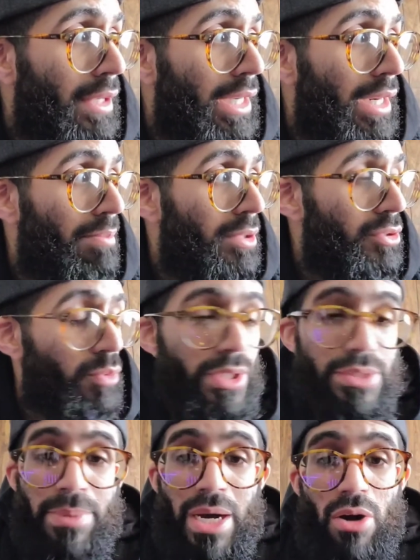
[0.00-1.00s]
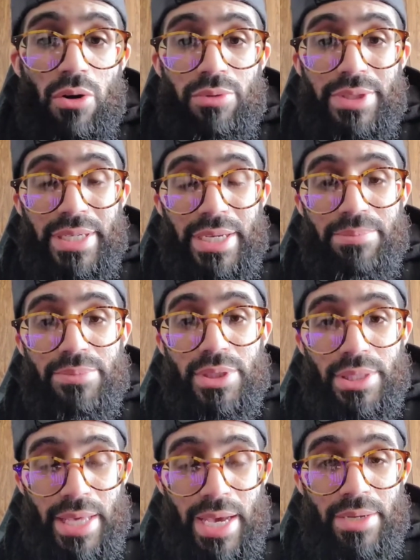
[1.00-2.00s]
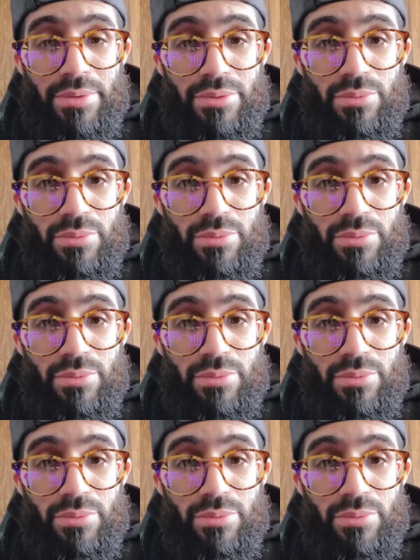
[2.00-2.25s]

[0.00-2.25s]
I'm going to switch my OEM to that